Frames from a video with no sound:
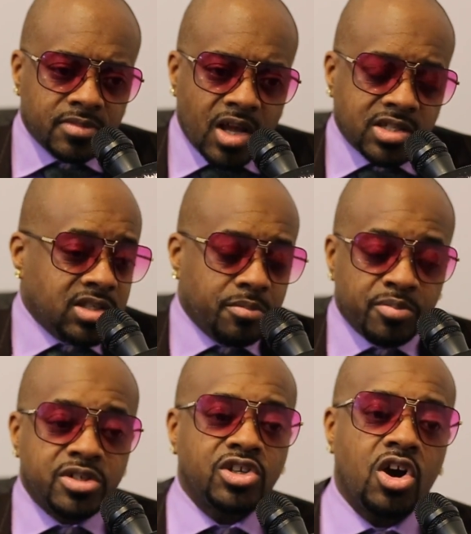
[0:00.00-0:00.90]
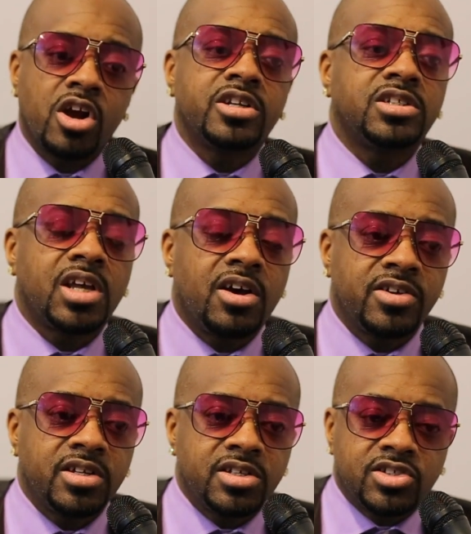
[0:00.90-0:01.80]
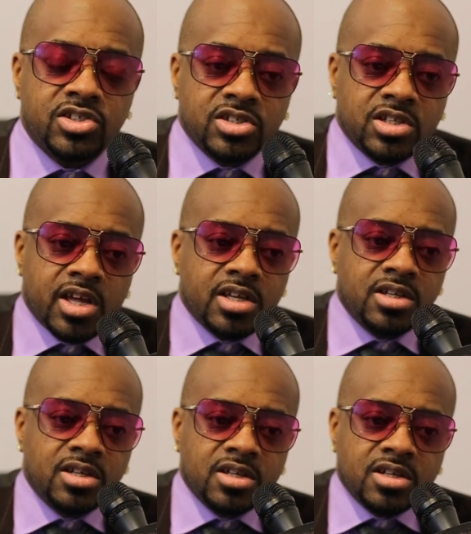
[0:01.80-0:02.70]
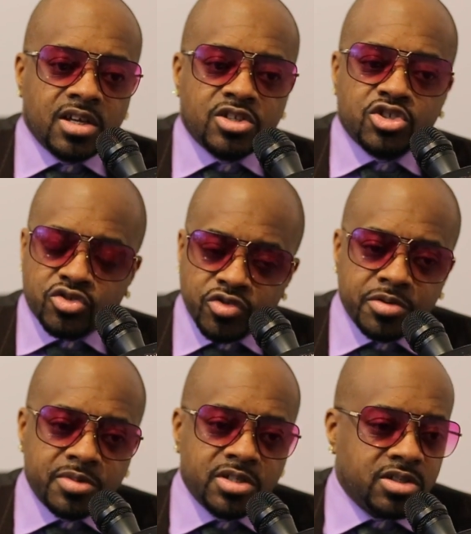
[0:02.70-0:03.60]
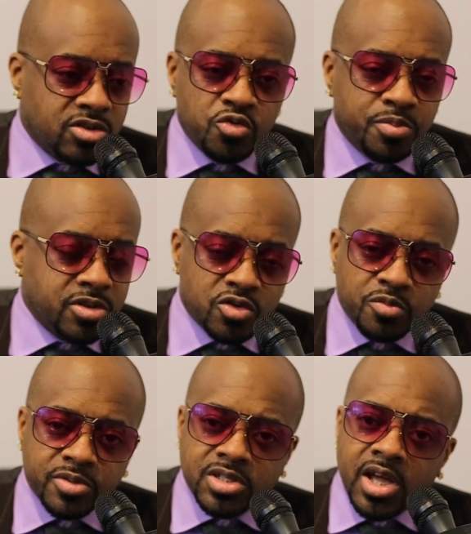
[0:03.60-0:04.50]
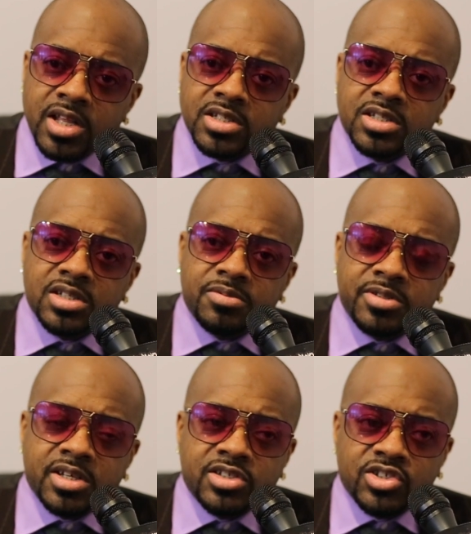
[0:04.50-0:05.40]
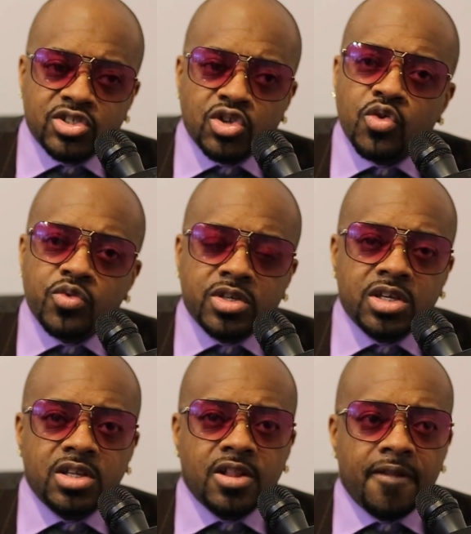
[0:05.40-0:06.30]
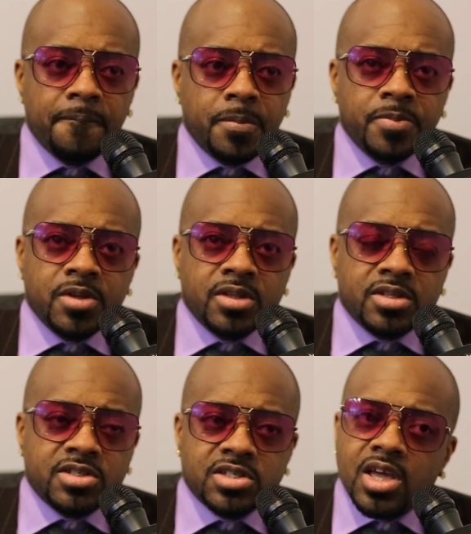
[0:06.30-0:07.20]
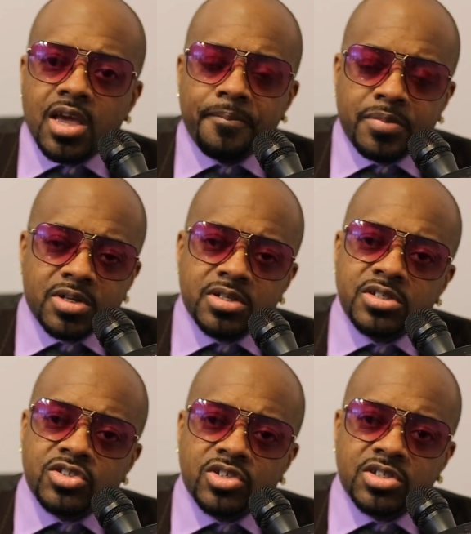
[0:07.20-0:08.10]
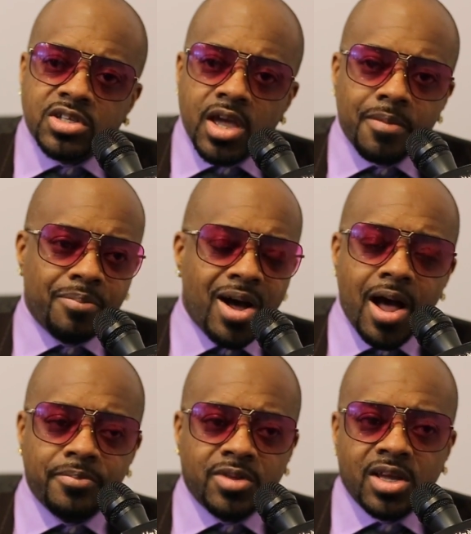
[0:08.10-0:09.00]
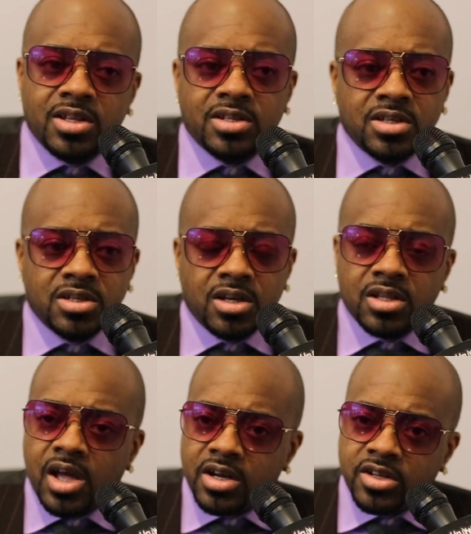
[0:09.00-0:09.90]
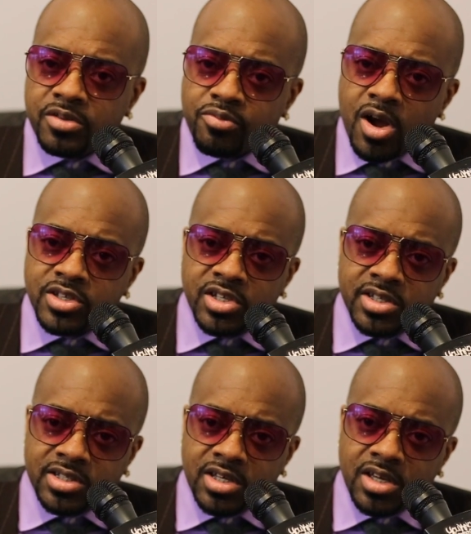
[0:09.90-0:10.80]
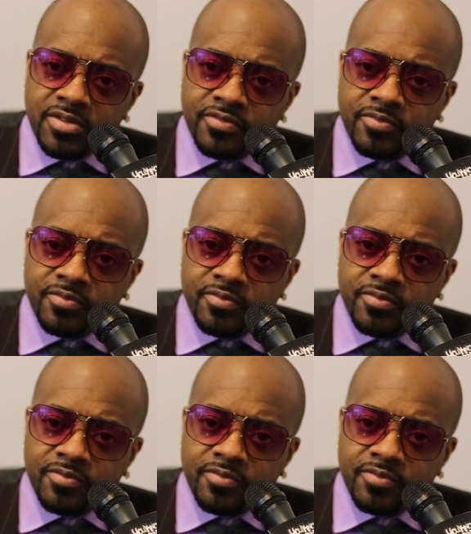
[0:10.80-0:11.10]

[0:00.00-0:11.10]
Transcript: I see a bunch of artists out here that's just like extremely super talented, but they just don't get the same buzz or the same pop that a lot of other projects get.